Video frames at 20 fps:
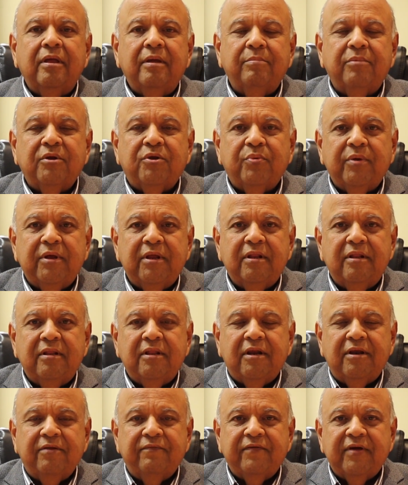between
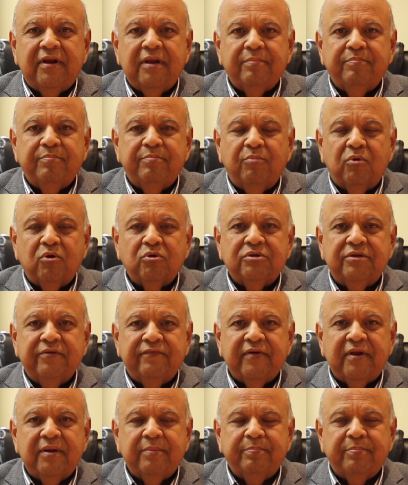the most
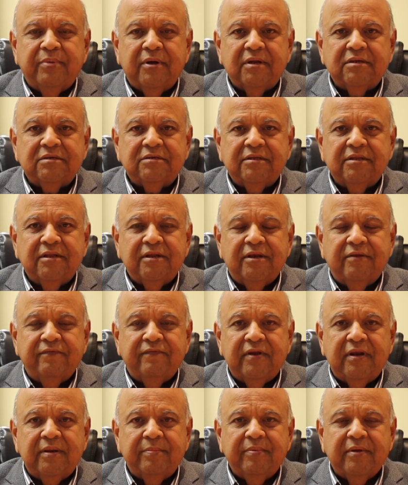developed parts and the
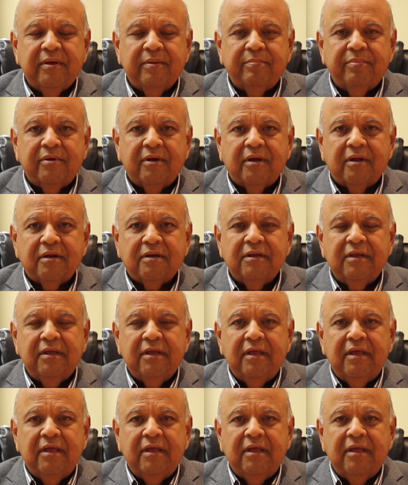developing part